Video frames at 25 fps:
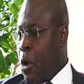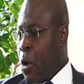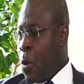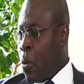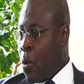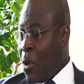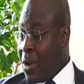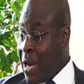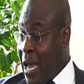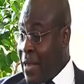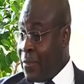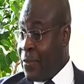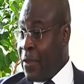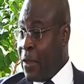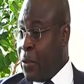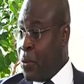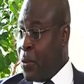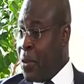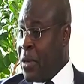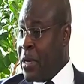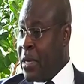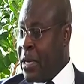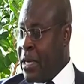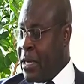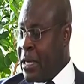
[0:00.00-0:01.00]
What I think
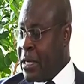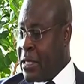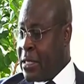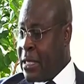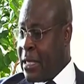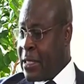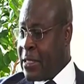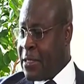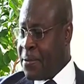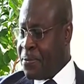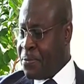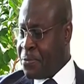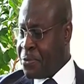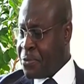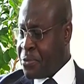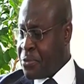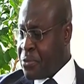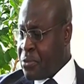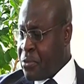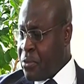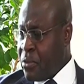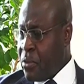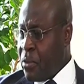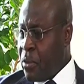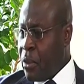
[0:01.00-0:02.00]
we need is that
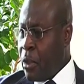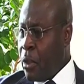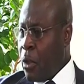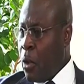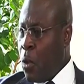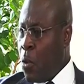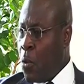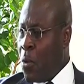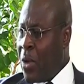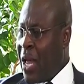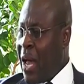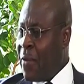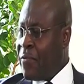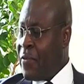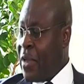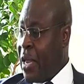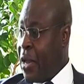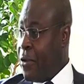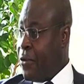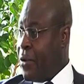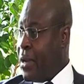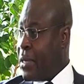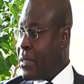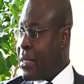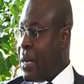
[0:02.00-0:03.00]
we have
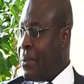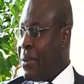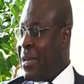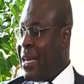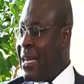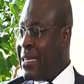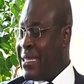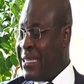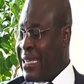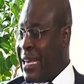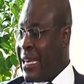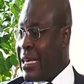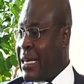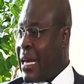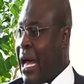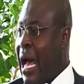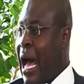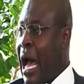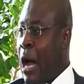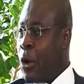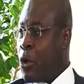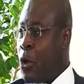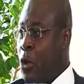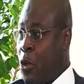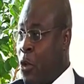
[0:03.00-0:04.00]
areas. I mean, let's take
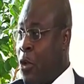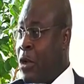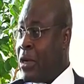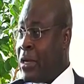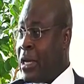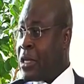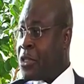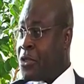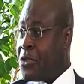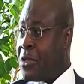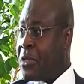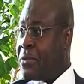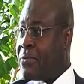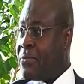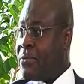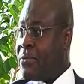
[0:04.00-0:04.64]
our cocoa industry